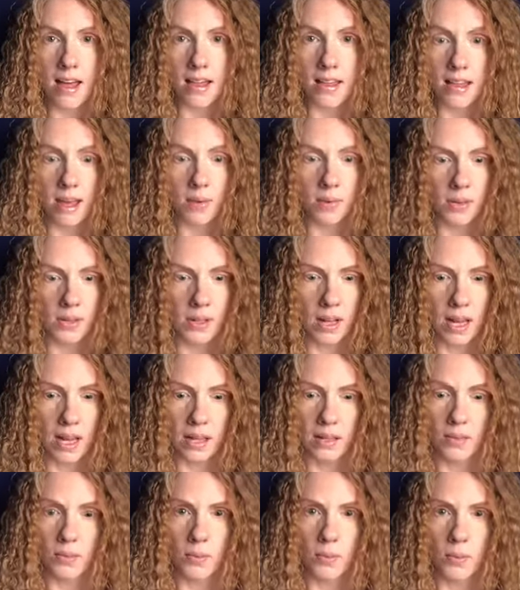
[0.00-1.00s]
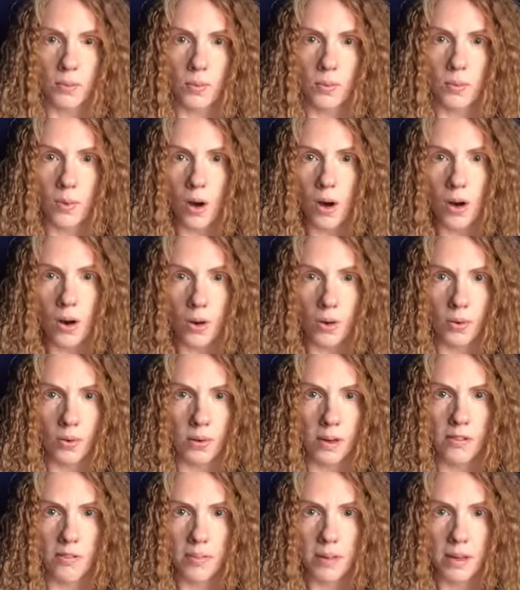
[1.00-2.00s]
they were like, whoa,
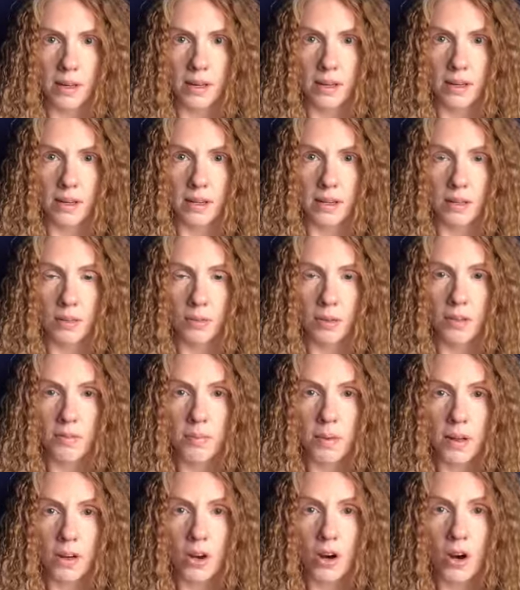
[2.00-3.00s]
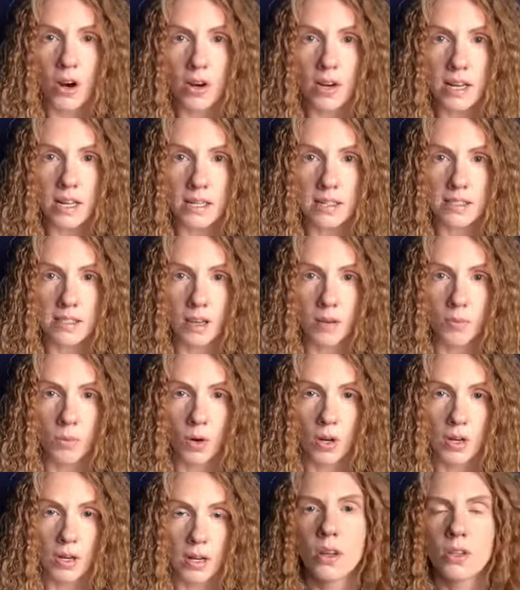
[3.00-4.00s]
we've been hurting
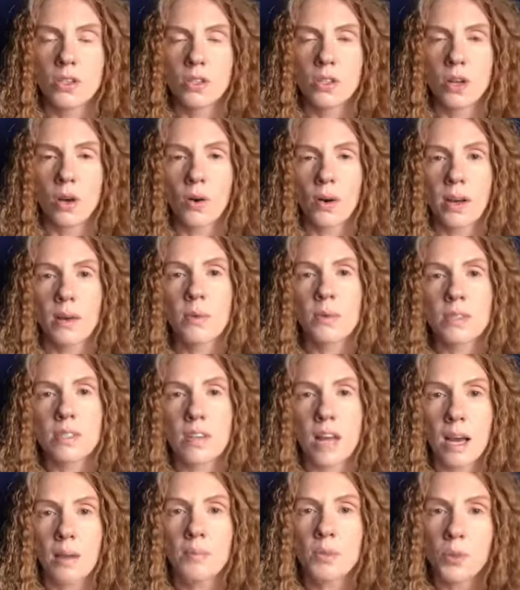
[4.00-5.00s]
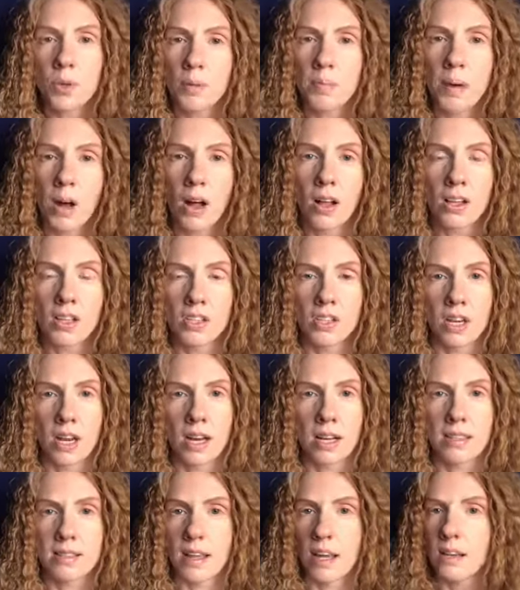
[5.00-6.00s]
someone. So it was time to
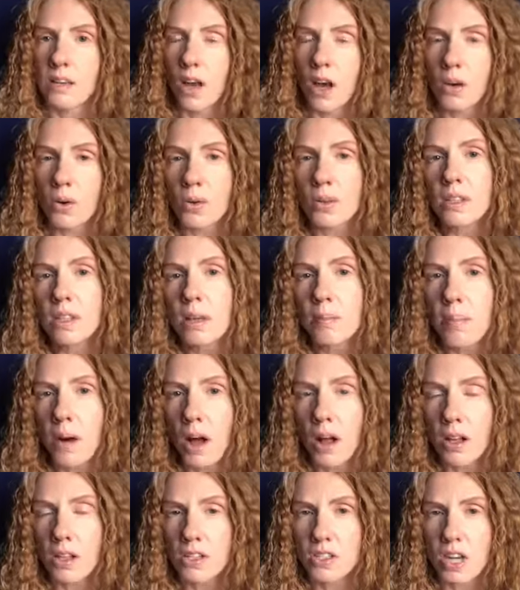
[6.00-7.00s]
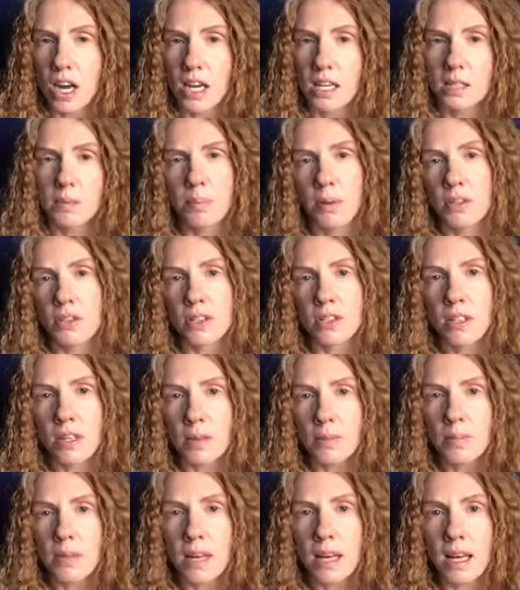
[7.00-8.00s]
apologize, and not only apologize, but to
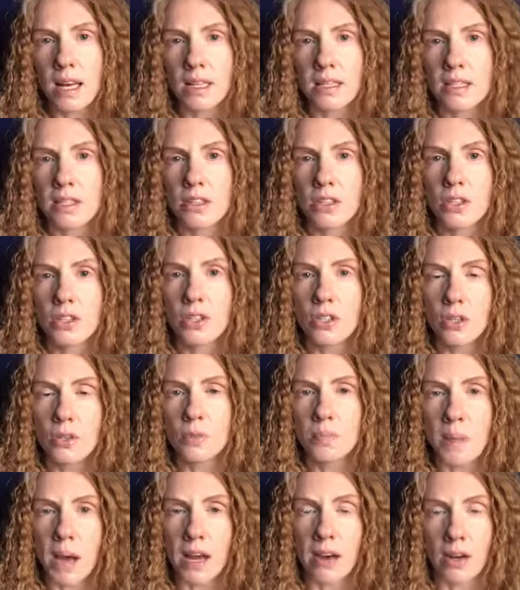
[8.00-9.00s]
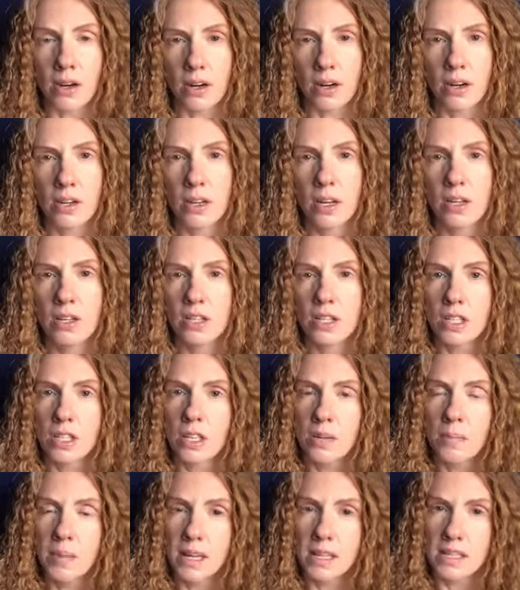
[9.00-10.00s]
commit to do better, to
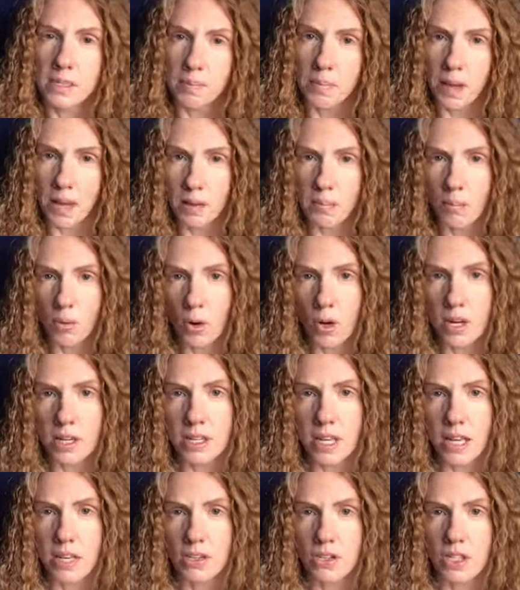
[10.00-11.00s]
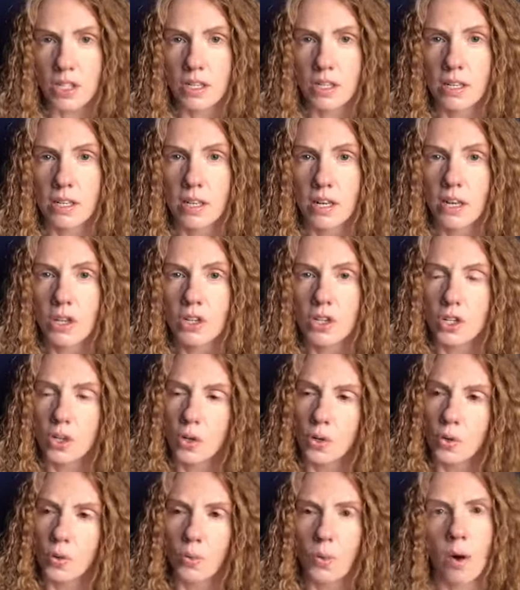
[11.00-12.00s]
commit to pay more attention
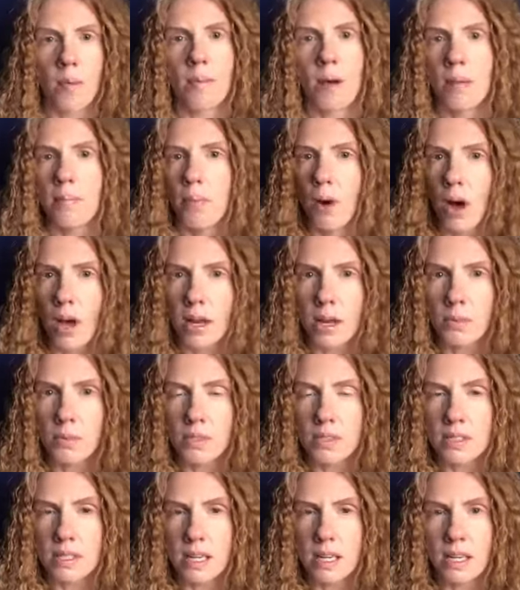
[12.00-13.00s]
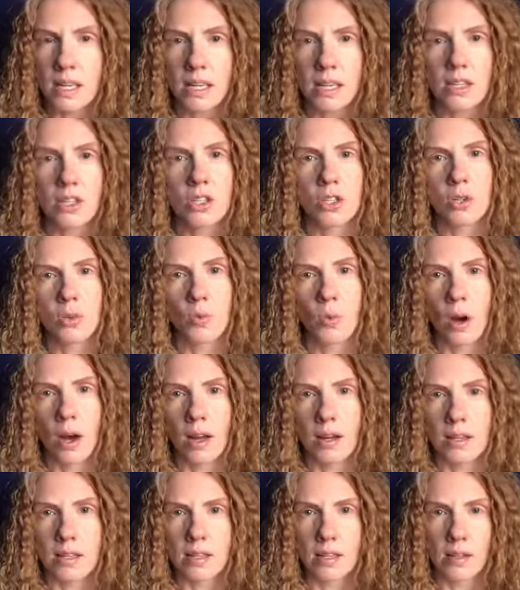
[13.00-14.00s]
to what my body was needing, to
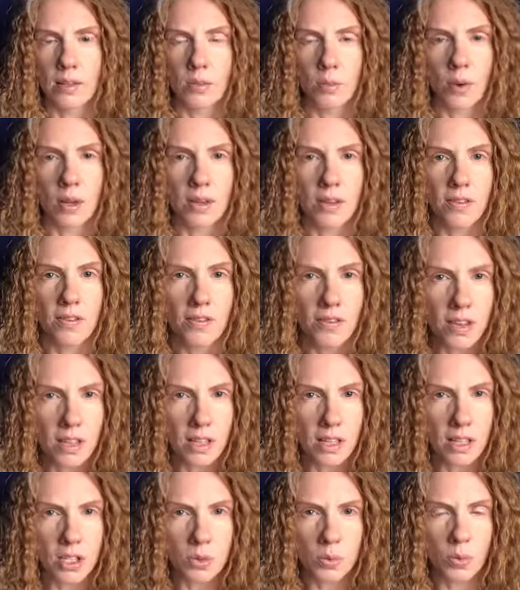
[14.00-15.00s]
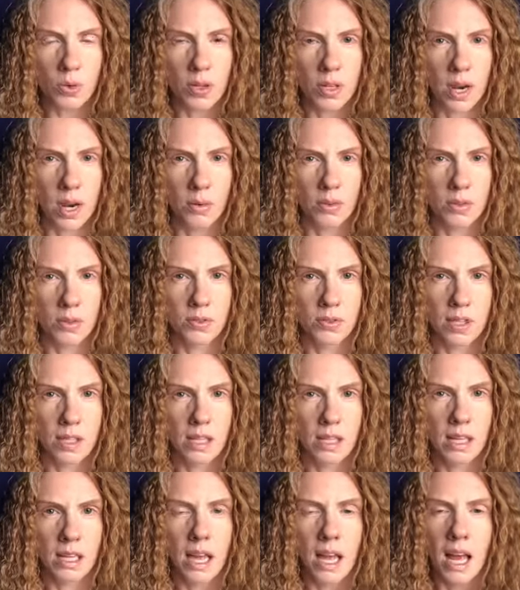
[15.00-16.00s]
what the feelings were that I was
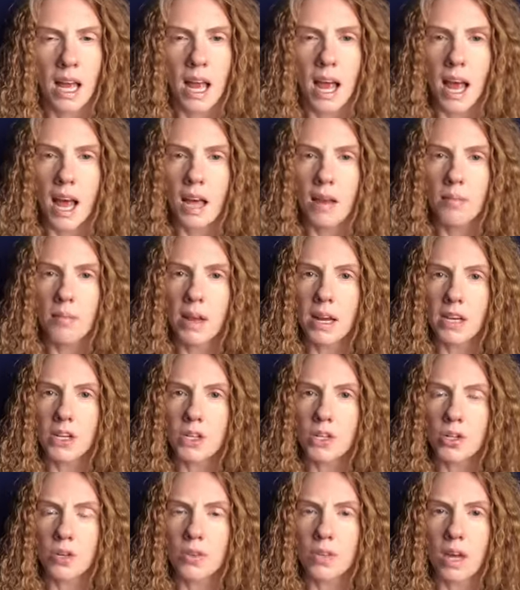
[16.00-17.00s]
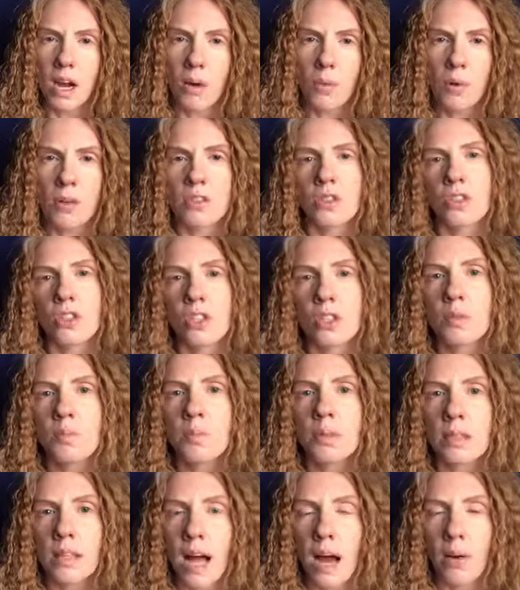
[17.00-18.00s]
feeling, and make sure that I wasn't
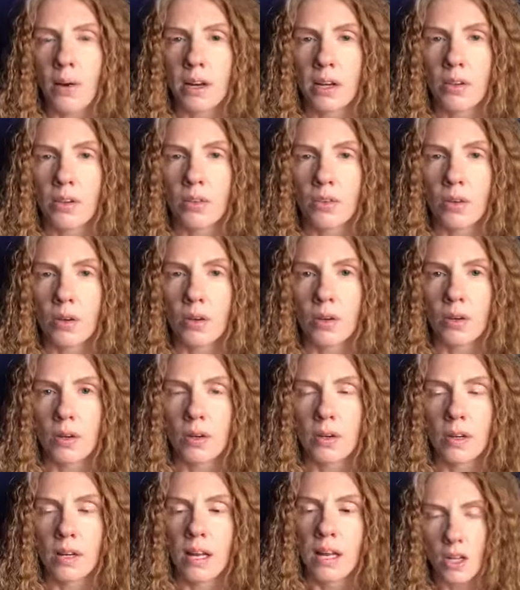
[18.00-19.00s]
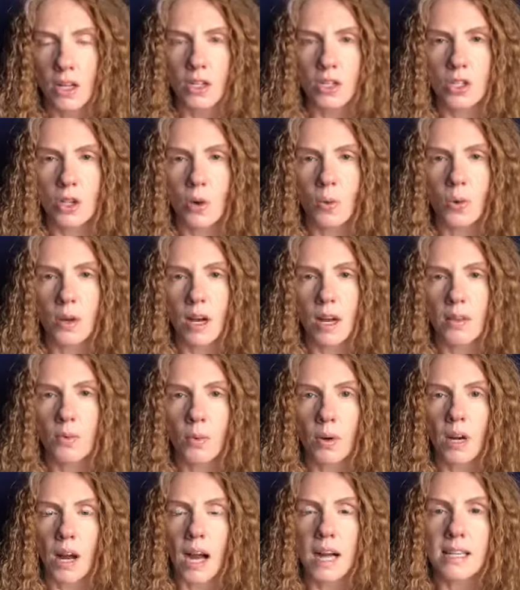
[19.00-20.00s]
just plowing through. So
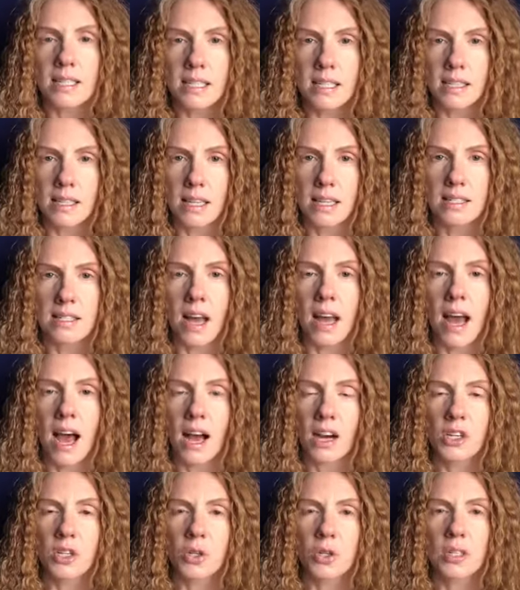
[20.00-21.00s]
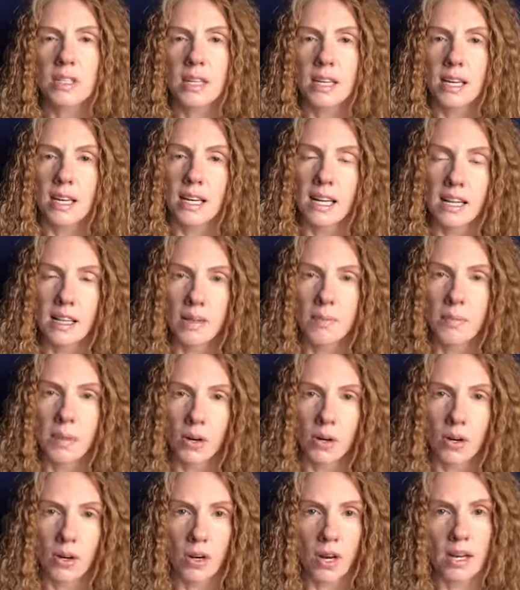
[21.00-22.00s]
when I did this, I actually did it in the
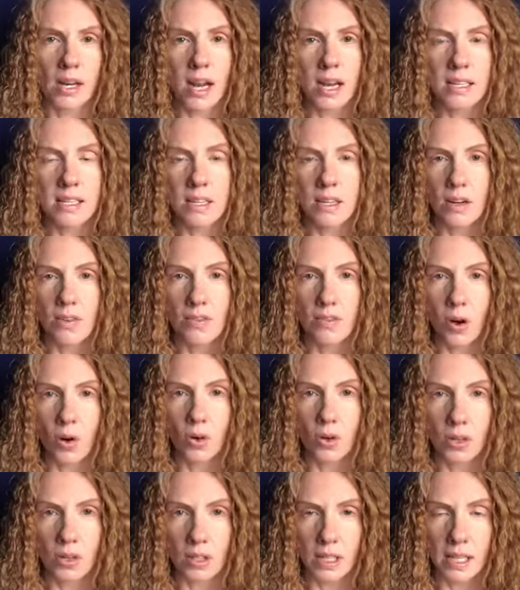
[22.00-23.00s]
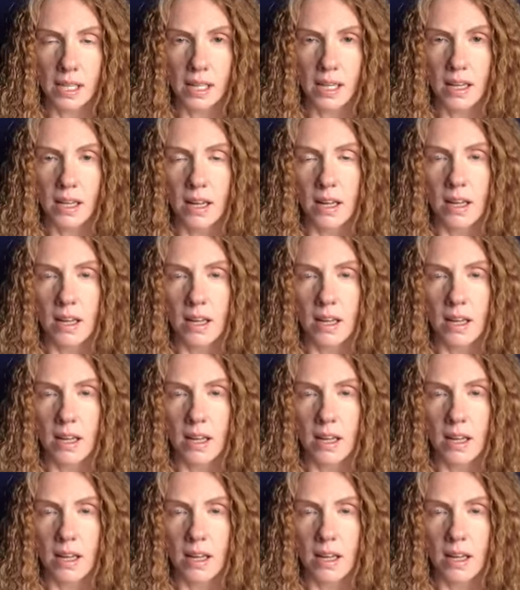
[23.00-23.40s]
mirror, and I did it vocally.